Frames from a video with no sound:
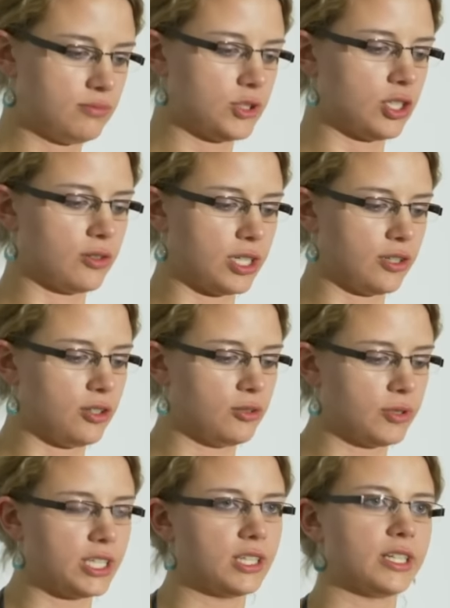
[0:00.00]
So they're
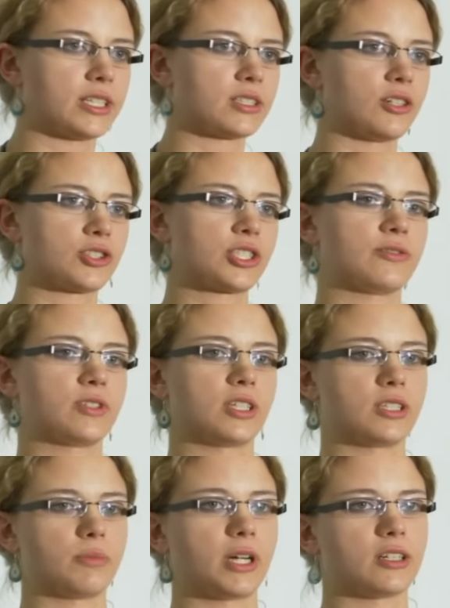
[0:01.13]
already like now
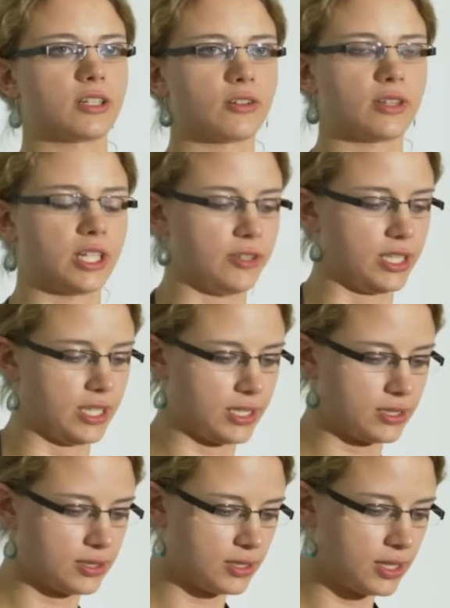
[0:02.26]
shifting depending on their
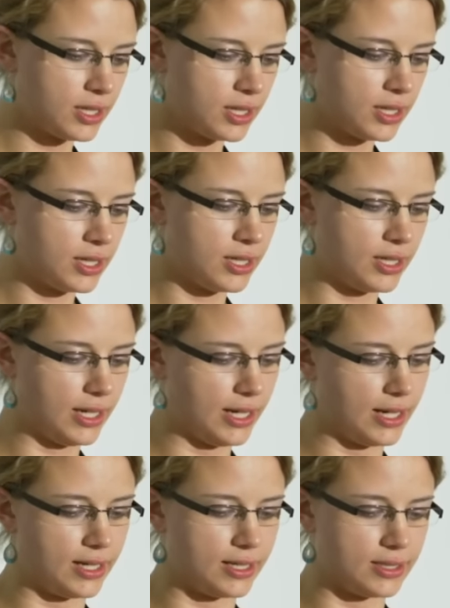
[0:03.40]
index.
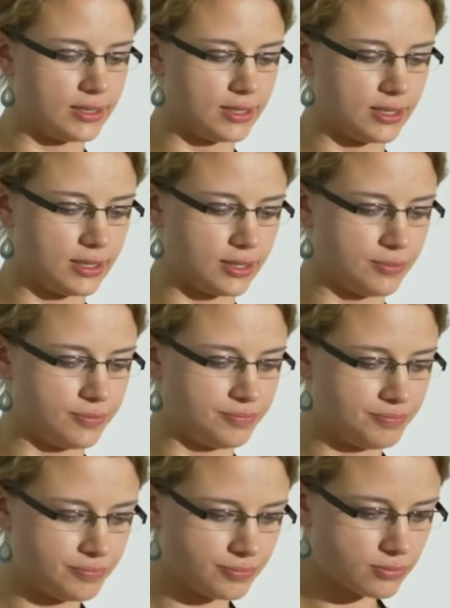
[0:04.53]

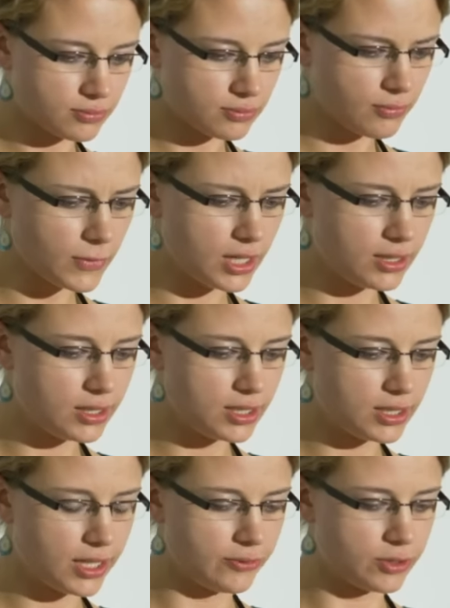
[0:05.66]
And
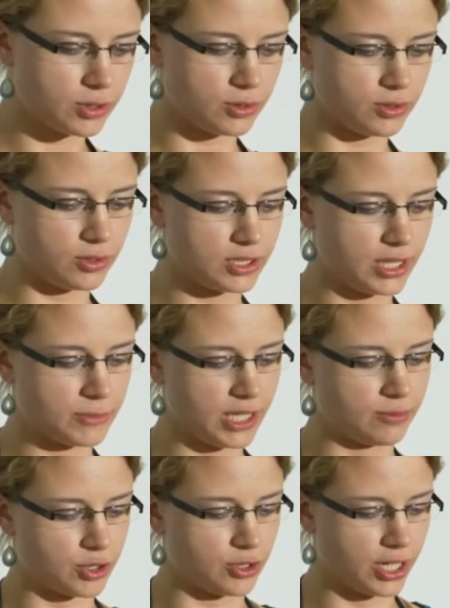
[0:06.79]
if you
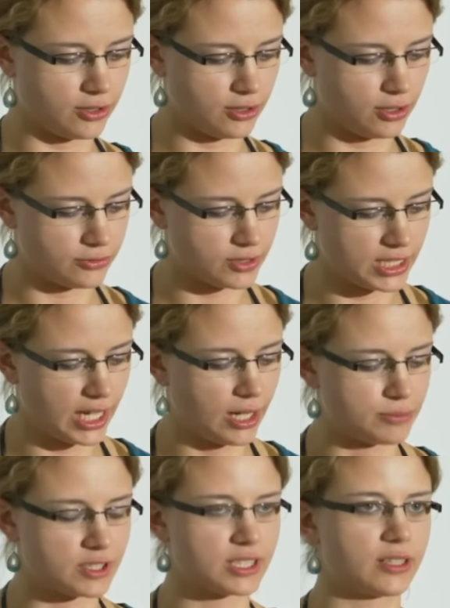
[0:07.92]
sometimes or often it
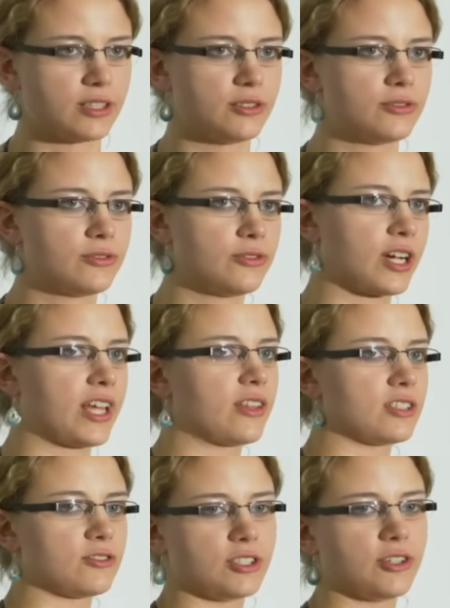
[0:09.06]
happens that you forget
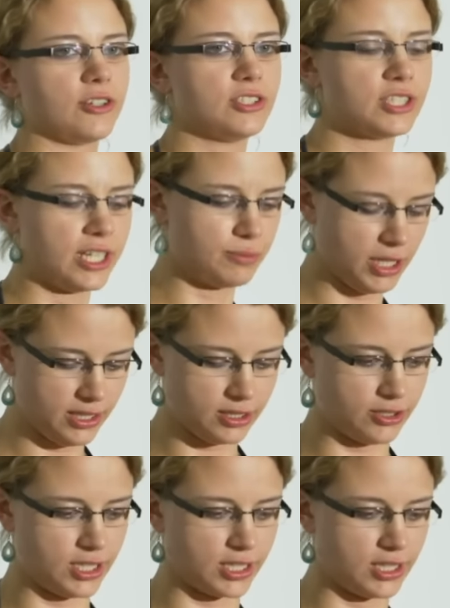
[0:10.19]
this return statement and
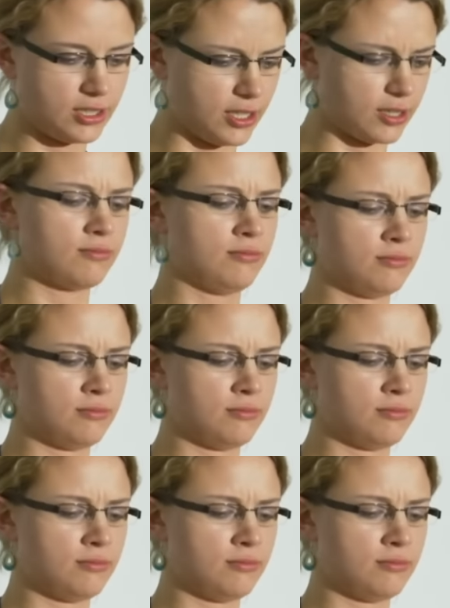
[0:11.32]
you're like this, yeah,